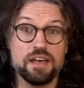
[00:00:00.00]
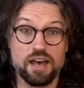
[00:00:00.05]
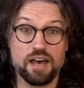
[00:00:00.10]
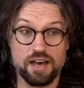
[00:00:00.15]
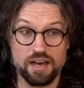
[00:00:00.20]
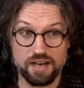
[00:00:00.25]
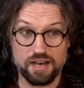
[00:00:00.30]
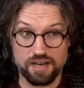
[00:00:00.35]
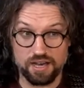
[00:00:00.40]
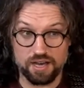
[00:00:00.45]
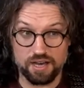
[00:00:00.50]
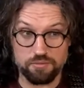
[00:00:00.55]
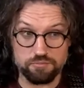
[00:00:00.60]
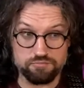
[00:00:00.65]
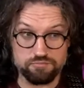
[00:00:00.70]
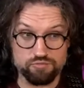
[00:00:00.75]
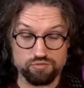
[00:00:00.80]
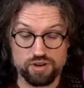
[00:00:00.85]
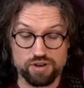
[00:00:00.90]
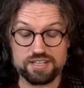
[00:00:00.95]
Uh,
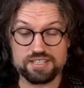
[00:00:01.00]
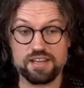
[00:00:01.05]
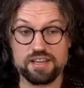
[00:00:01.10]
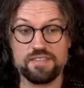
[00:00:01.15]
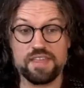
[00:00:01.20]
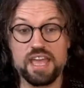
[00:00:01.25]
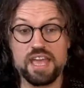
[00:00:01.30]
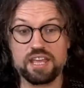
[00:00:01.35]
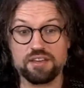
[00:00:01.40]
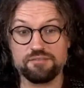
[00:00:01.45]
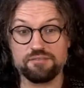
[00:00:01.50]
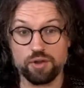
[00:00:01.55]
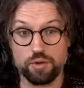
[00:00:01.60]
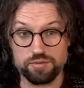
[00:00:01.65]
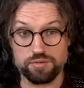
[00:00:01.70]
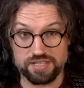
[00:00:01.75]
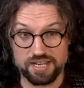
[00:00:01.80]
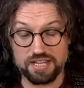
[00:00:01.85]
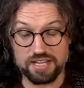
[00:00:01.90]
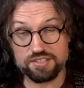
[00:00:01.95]
right down there, you can
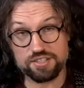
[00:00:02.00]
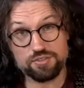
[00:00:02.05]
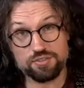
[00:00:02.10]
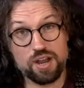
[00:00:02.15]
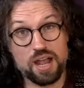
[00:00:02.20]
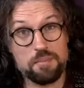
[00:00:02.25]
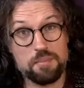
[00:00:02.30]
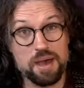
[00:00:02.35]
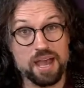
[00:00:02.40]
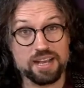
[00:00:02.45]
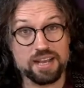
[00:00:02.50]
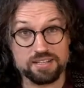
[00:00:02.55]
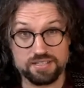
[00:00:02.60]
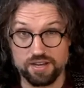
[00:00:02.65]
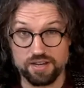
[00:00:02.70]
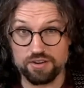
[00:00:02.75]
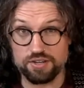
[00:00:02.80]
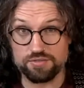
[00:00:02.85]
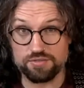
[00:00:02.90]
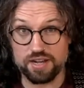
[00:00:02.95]
follow us on Instagram at
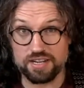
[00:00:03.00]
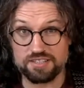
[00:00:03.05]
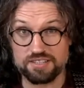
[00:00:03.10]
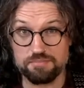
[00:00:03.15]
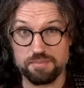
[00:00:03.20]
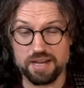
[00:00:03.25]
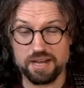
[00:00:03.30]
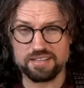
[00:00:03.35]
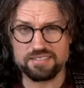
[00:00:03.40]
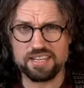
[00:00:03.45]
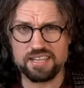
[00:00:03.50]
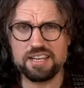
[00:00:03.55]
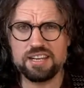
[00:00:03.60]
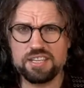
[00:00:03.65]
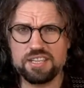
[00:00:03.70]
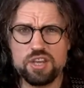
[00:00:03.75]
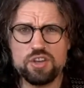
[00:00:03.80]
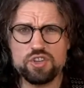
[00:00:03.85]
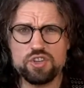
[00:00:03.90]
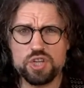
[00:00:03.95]
Guitar Interactive
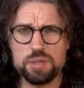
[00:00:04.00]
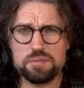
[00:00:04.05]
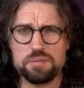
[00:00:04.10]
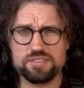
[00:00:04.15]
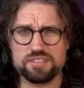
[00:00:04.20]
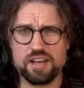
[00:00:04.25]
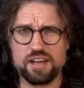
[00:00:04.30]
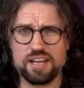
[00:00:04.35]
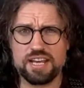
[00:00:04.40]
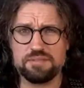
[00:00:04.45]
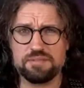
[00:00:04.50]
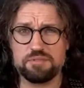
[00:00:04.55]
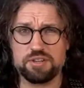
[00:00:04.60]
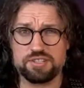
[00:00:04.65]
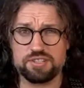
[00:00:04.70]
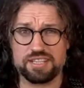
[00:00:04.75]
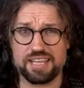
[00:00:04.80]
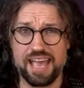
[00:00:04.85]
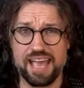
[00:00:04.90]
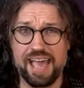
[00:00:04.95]
Magazine. YouTube has started
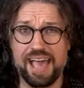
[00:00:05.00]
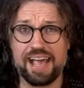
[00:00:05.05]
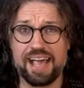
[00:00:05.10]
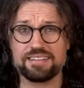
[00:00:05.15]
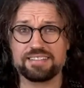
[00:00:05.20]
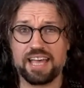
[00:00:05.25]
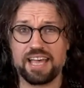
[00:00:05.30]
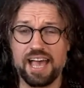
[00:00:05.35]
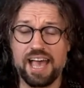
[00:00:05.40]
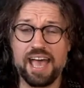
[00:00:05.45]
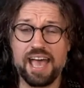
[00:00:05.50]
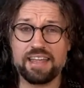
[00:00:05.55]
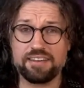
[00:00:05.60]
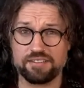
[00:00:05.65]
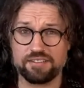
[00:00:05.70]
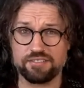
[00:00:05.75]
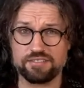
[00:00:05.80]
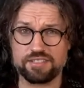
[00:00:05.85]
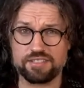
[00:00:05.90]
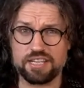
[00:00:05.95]
releasing at
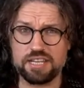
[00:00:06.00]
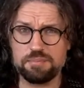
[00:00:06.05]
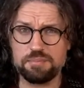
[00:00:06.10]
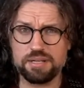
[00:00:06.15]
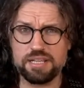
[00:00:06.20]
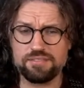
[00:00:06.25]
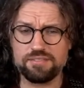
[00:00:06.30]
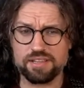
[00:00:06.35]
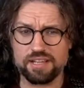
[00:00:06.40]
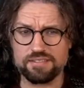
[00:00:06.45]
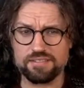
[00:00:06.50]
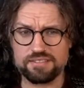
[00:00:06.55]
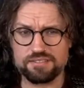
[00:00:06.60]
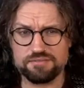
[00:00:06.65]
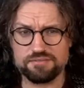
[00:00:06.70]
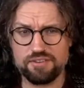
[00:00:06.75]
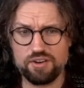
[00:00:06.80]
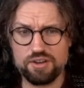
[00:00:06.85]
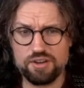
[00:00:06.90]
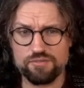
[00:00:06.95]
handles. Can you believe that? It's a
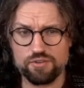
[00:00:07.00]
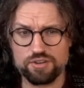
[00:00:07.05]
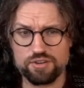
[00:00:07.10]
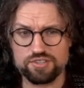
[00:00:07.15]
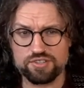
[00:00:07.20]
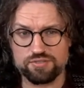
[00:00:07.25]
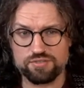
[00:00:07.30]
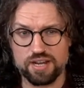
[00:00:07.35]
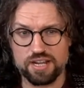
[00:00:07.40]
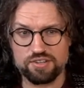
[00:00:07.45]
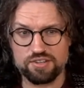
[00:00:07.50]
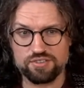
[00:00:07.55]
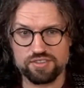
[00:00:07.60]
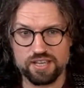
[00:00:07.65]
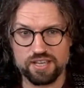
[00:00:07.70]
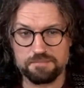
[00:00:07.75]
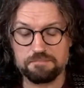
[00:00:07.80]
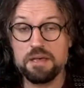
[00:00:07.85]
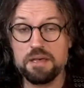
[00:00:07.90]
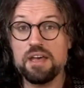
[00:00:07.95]
very, very strange
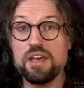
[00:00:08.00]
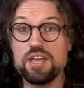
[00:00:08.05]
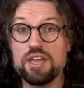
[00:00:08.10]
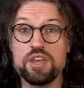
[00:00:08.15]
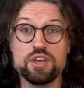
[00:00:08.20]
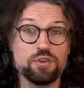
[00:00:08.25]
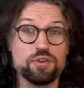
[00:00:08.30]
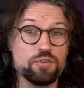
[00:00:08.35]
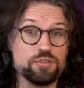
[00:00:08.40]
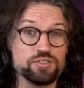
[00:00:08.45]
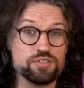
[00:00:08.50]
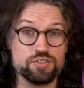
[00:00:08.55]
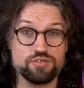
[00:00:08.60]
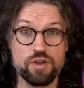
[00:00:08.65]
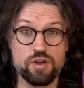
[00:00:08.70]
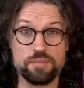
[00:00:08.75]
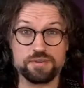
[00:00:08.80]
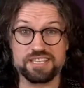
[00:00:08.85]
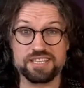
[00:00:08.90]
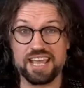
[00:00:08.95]
thing. You can also
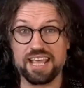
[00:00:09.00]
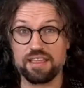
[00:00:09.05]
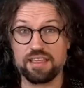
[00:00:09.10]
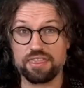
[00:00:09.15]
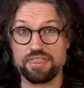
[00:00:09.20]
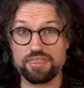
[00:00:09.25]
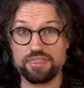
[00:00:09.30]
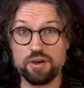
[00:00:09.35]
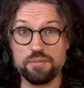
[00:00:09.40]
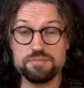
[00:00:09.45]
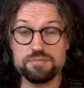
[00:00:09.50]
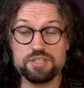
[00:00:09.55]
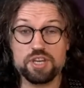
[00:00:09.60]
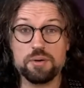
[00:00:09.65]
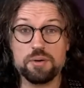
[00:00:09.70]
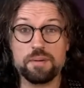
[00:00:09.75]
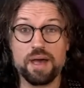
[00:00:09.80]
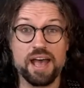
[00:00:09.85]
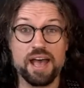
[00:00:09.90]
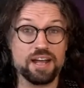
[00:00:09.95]
drop us a thumbs
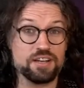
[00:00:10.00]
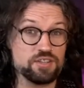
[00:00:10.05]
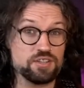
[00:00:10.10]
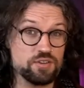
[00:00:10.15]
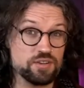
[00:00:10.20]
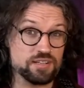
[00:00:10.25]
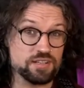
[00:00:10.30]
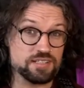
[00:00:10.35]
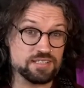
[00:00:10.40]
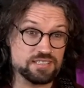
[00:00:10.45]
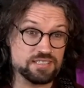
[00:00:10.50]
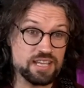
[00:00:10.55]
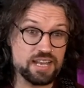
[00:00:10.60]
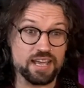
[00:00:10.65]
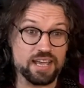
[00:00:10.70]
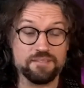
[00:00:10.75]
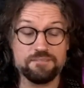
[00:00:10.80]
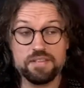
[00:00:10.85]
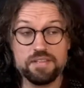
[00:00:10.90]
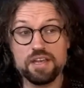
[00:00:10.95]
up, and you can
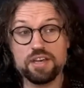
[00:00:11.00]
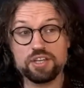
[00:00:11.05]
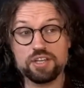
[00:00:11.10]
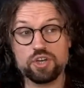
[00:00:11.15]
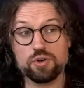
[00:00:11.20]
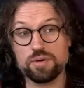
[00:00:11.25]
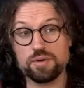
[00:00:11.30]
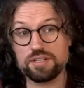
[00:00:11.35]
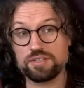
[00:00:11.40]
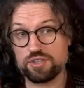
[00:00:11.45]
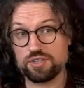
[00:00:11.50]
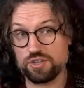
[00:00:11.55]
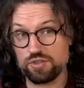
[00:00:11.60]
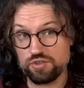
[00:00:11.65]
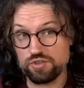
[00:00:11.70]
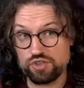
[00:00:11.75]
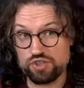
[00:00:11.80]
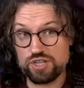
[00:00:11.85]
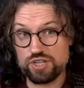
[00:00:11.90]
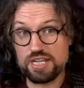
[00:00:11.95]
consider going to
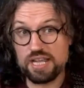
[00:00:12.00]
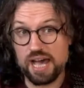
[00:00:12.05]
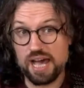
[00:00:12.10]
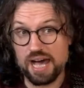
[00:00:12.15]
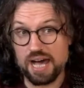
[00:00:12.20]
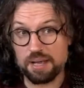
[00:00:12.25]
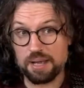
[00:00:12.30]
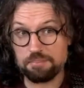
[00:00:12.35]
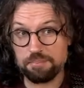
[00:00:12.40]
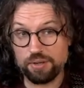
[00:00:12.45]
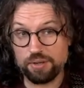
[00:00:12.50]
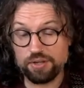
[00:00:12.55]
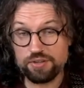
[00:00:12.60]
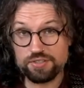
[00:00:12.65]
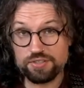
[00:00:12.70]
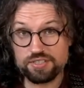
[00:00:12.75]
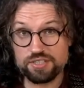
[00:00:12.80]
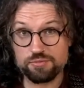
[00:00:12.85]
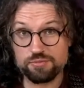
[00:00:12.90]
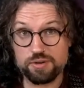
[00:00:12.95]
G I
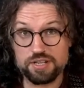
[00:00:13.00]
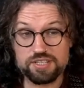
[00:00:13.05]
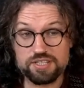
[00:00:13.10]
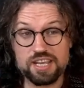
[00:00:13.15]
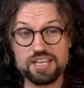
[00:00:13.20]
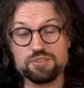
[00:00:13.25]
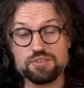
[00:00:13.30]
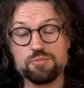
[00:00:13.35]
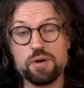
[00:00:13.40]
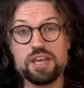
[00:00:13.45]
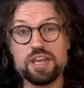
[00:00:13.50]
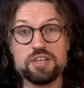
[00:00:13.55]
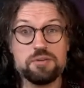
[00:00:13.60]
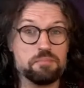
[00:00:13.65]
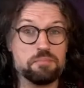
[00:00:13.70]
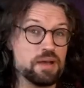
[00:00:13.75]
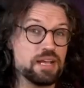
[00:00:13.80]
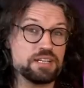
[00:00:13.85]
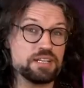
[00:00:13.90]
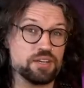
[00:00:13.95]
Plus, which is where
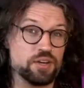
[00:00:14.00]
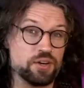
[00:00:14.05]
you might